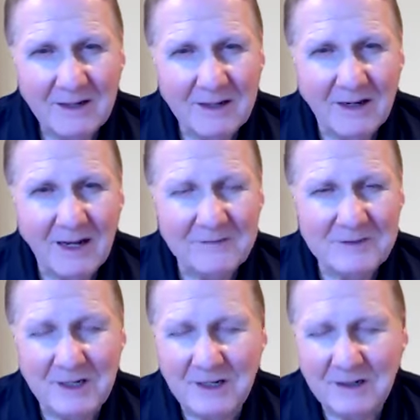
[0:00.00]
And
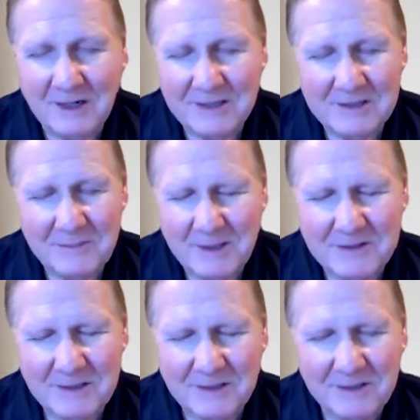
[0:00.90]
I've seen clients
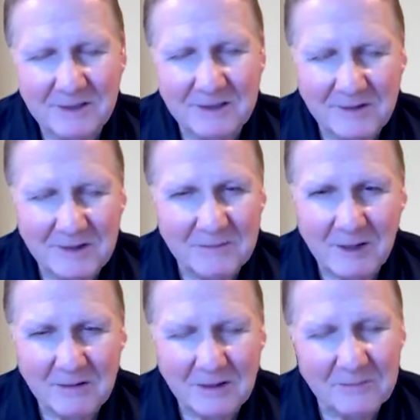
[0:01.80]
basically that have
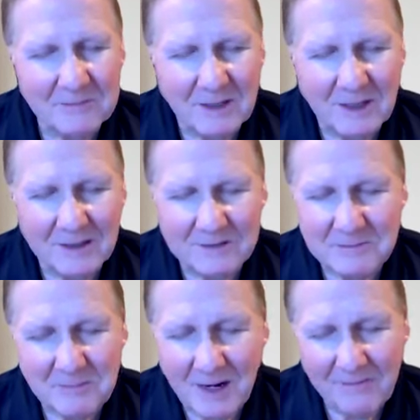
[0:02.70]
come
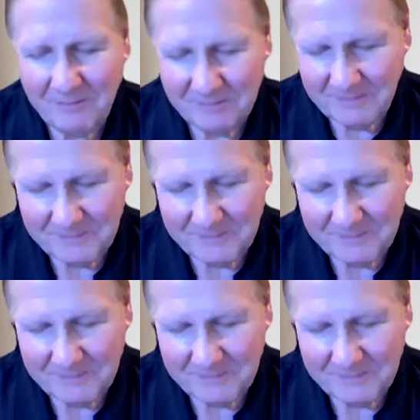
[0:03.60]
to my